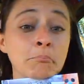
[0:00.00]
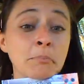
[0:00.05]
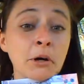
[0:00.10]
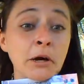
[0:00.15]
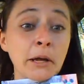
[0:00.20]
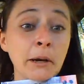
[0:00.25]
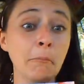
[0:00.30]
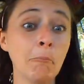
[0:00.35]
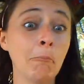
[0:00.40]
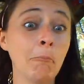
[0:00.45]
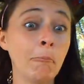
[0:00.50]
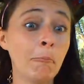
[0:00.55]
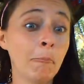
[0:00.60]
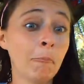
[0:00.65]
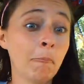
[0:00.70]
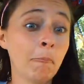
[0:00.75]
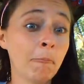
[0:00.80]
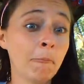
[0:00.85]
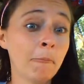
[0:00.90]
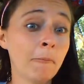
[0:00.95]
But
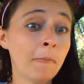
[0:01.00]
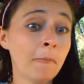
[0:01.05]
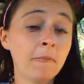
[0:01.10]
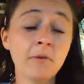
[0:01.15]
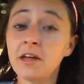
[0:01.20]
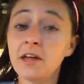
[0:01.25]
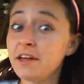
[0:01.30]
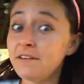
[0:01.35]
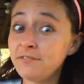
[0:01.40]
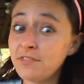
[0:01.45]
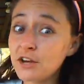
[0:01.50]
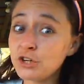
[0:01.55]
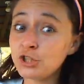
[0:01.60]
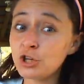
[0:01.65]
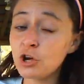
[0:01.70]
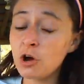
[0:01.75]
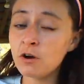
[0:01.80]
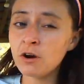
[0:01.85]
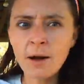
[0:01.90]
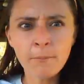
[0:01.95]
if they
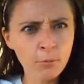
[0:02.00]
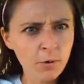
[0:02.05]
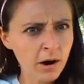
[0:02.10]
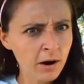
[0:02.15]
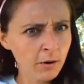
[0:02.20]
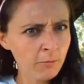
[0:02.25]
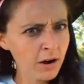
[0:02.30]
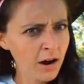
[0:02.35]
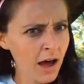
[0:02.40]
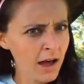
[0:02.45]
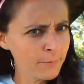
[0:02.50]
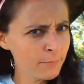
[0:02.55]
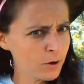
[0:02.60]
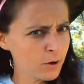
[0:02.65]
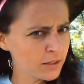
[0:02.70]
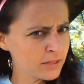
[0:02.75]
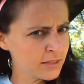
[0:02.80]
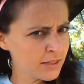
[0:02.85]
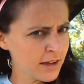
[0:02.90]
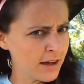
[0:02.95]
showed up, where would I
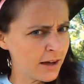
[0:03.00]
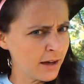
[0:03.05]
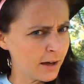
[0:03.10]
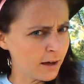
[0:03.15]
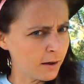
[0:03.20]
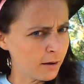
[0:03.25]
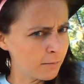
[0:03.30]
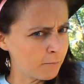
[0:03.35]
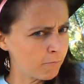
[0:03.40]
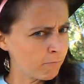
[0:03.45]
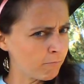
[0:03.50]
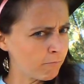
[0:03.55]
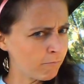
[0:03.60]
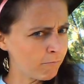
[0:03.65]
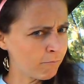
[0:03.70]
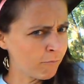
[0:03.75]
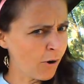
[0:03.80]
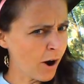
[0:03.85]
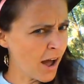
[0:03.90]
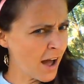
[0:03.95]
put them?
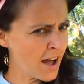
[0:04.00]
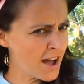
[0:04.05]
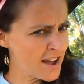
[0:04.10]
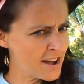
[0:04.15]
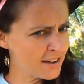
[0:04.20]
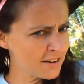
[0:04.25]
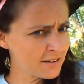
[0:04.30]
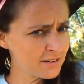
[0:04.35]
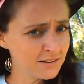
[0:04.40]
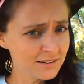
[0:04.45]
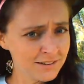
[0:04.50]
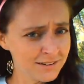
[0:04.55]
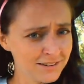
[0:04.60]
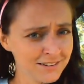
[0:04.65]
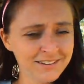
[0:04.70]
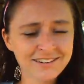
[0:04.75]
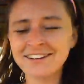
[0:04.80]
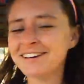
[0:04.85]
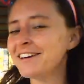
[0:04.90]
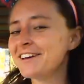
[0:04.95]
Right?
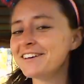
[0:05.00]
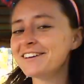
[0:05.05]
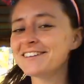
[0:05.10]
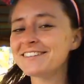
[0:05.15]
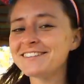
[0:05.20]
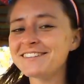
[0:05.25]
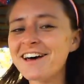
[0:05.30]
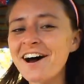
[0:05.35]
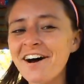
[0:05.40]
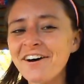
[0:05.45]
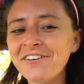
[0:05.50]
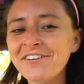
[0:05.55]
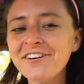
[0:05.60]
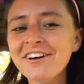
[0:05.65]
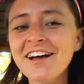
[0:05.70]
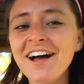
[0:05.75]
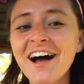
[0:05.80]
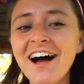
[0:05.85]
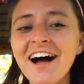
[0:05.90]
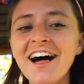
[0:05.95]
So,
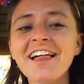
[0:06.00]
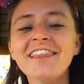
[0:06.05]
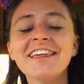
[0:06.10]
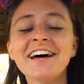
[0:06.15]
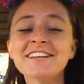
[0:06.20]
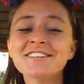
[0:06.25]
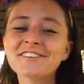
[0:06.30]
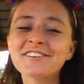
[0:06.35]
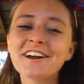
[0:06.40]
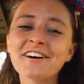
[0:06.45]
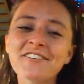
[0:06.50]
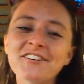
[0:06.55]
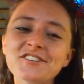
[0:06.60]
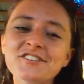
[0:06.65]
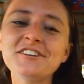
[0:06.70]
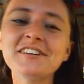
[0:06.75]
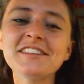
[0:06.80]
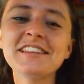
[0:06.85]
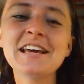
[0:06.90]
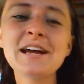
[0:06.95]
that's what I
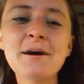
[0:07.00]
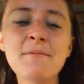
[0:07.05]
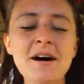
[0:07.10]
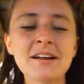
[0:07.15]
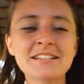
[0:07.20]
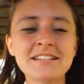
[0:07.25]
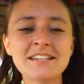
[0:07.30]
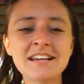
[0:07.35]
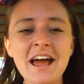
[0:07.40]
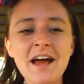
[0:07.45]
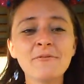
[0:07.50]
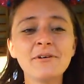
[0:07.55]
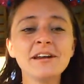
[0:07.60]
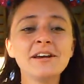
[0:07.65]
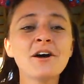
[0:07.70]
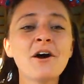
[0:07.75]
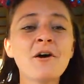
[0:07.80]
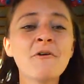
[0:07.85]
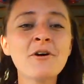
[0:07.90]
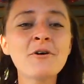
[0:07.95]
want you to think about today.
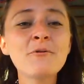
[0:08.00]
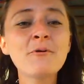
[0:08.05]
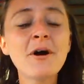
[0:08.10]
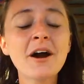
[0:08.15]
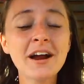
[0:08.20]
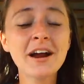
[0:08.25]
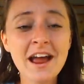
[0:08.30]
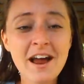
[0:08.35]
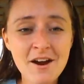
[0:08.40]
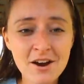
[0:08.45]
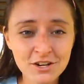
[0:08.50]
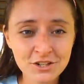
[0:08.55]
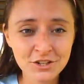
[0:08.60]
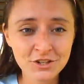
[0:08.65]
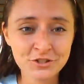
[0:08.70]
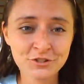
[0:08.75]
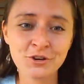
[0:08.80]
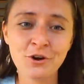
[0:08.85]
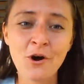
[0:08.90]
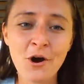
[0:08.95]
We know who our
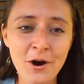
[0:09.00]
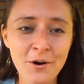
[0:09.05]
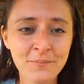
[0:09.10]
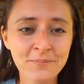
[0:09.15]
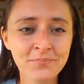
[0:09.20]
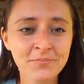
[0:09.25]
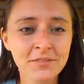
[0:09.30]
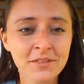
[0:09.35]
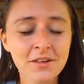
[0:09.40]
characters are.